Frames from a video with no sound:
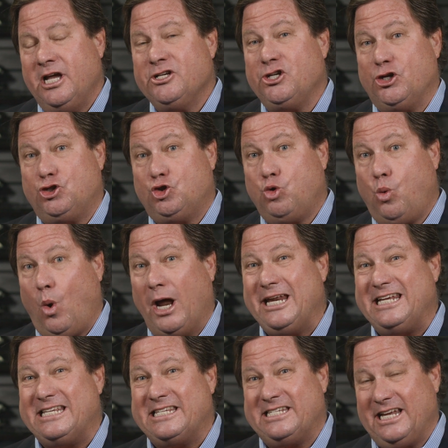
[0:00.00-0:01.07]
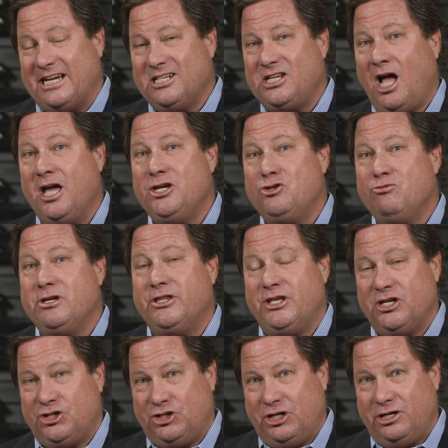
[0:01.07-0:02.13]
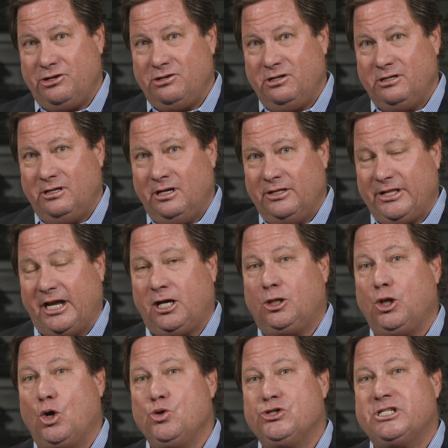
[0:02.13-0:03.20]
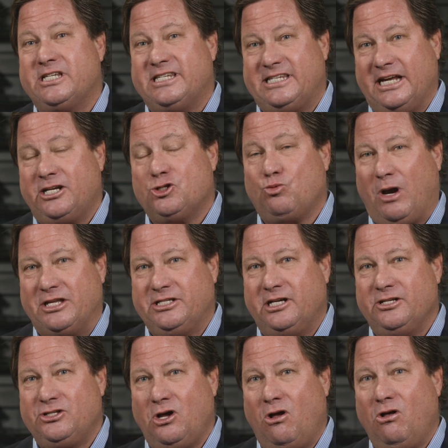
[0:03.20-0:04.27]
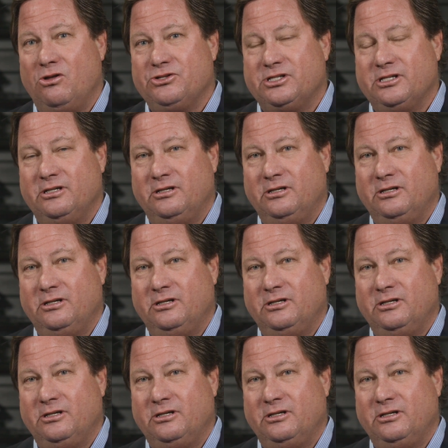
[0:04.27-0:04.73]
to 2,600 this year. They closed six residence halls.